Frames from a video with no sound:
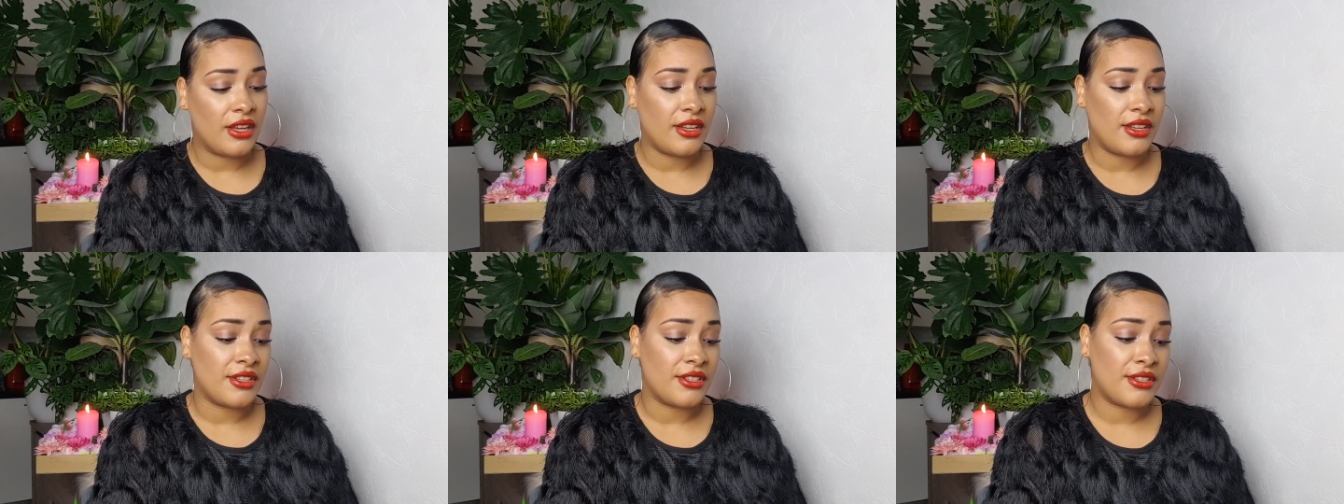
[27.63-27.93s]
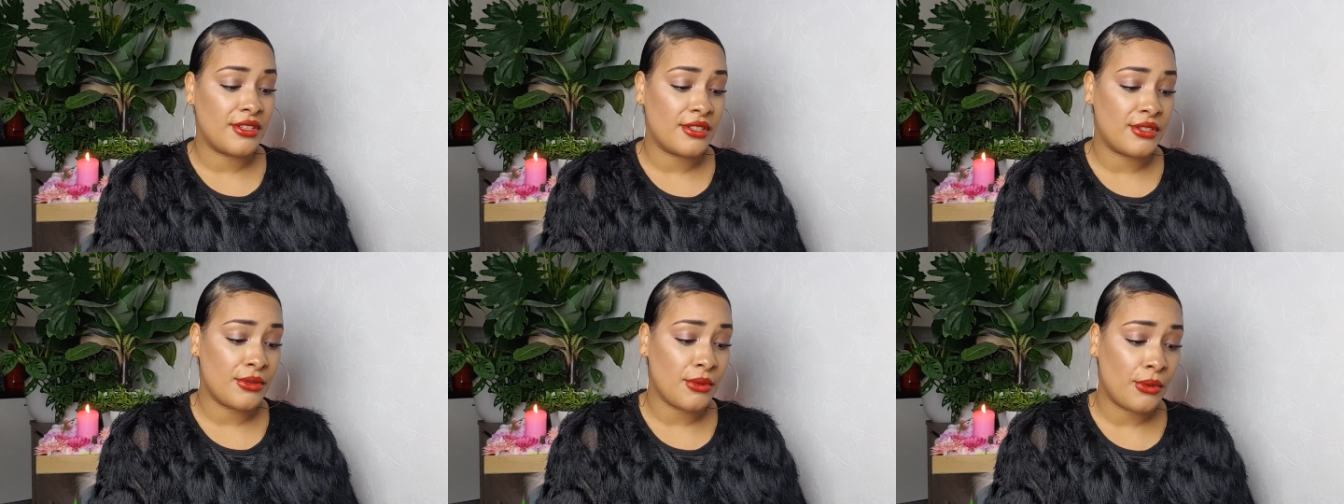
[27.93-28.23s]
a
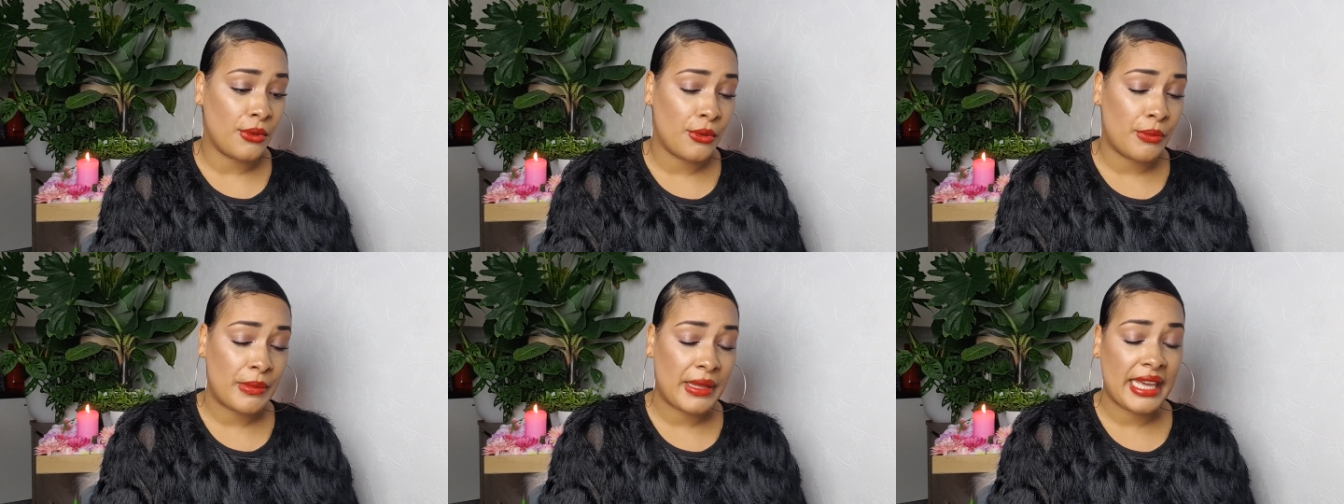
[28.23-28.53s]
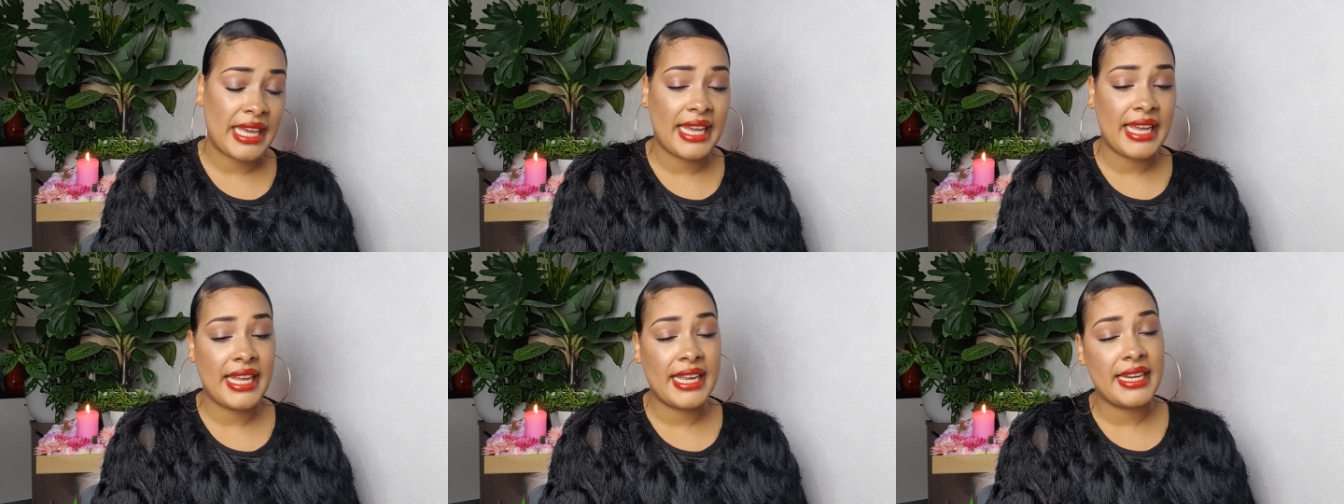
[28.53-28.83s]

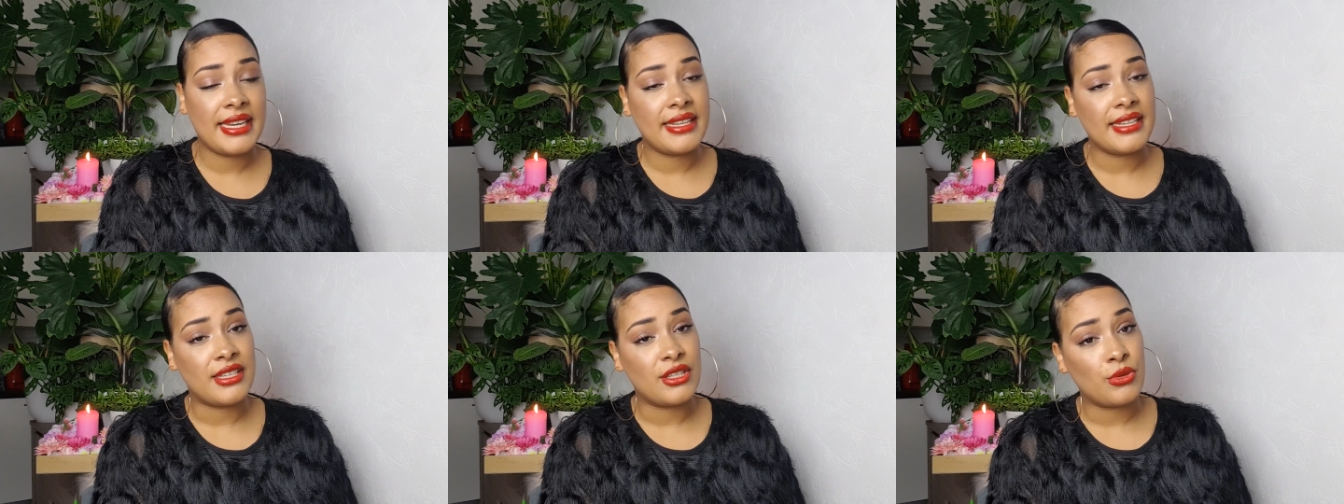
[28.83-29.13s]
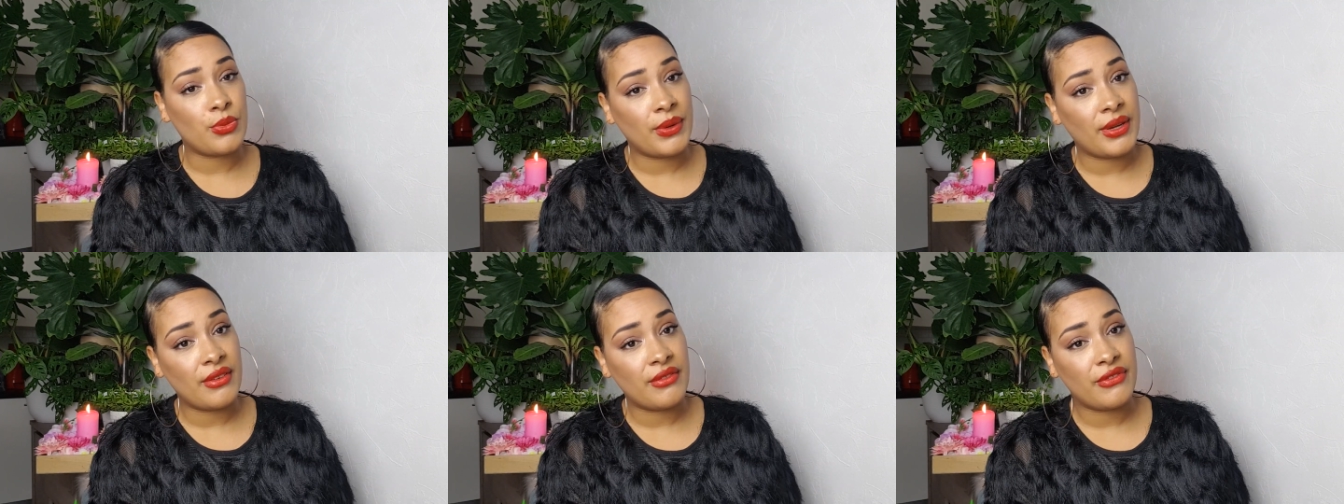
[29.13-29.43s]
soulmate, a
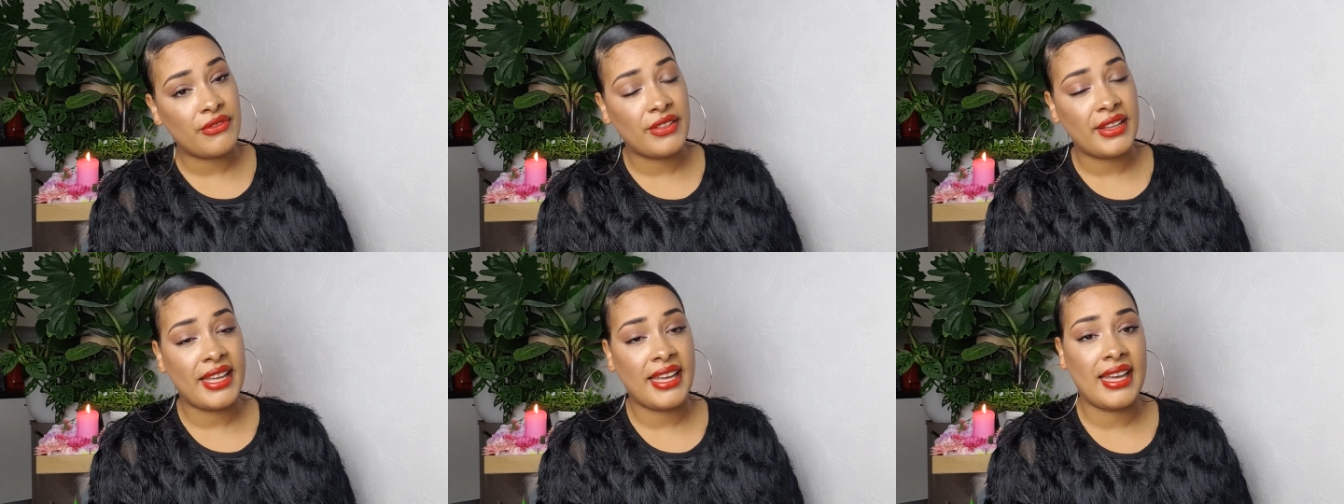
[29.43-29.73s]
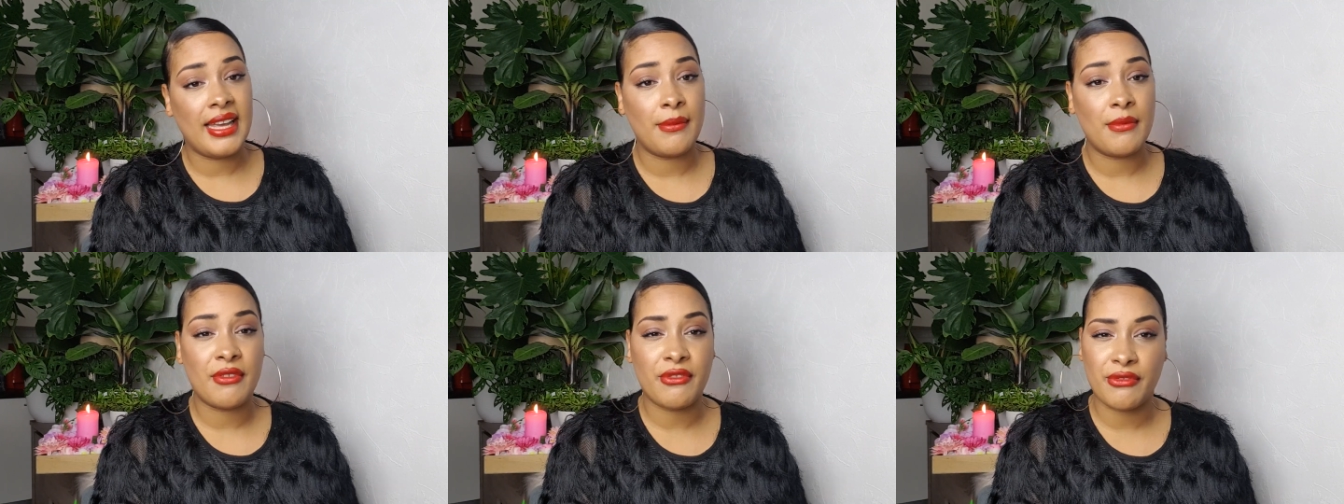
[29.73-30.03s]
twin
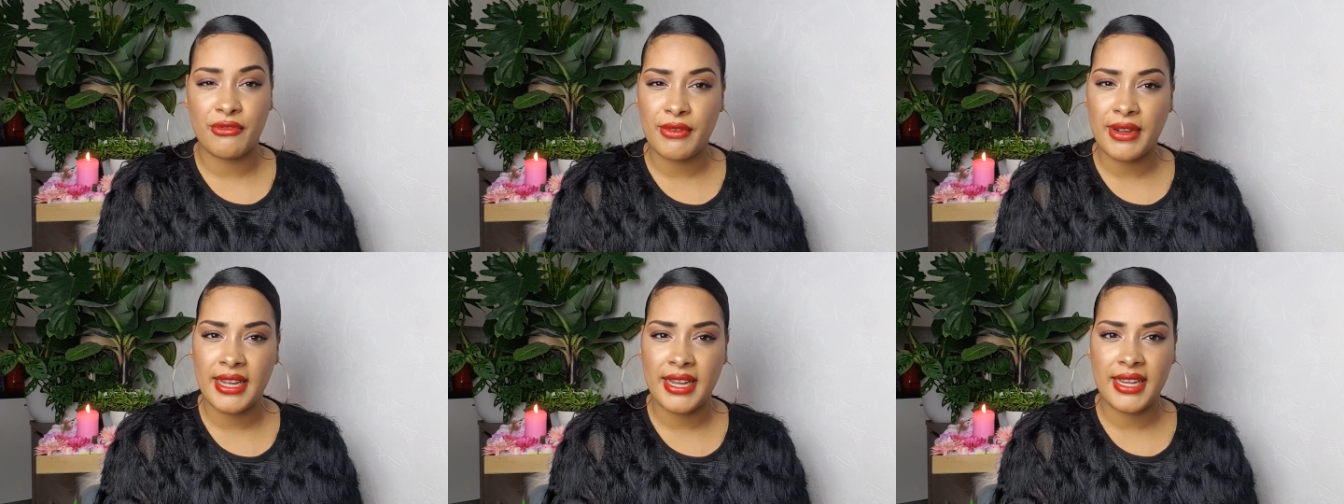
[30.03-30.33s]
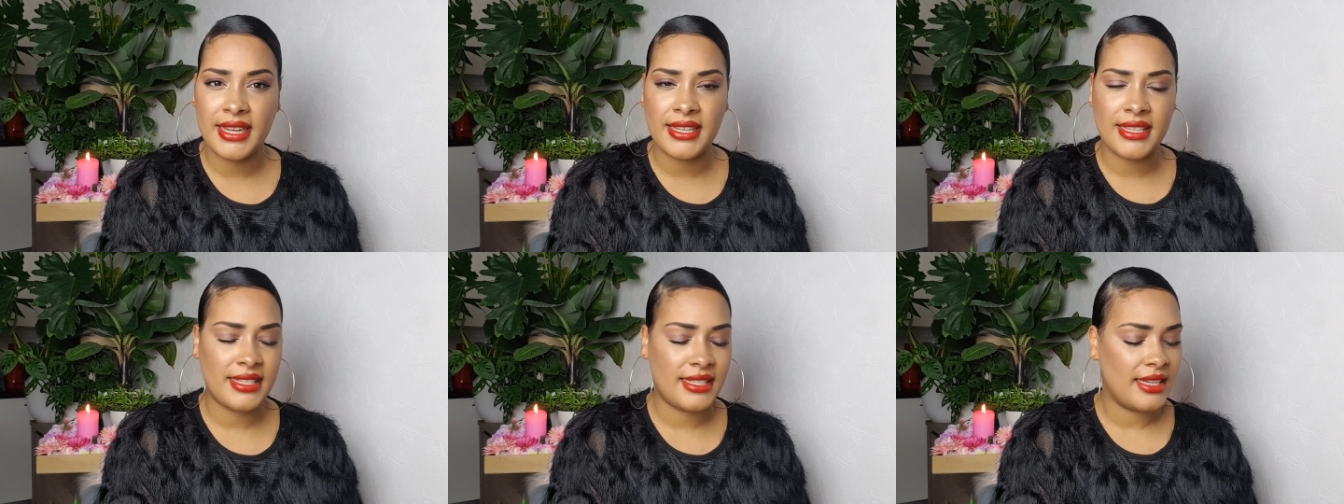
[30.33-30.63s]
flame, a
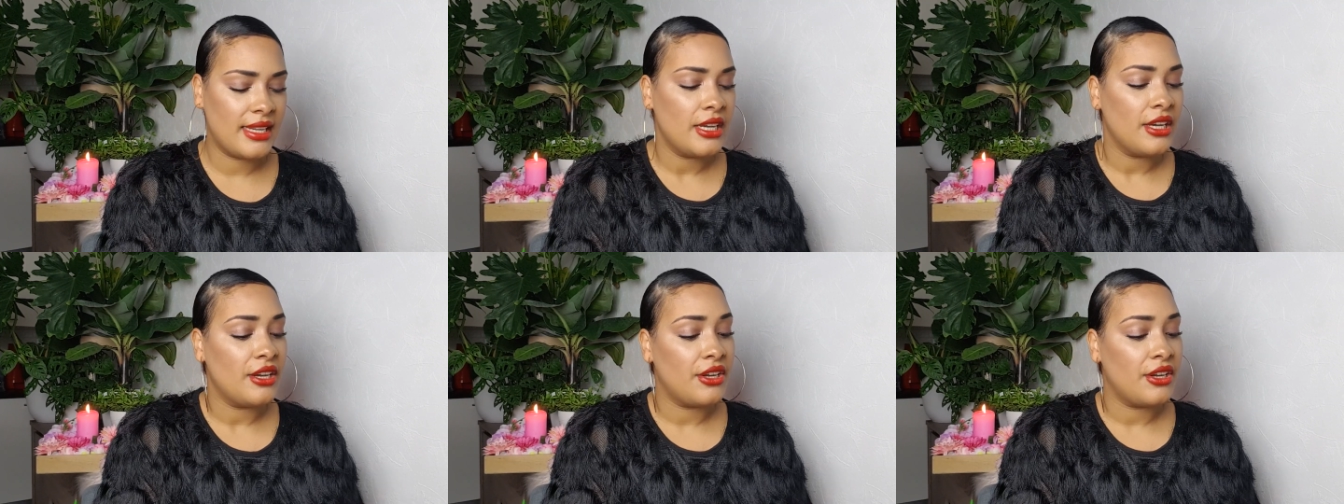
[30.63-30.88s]
friend,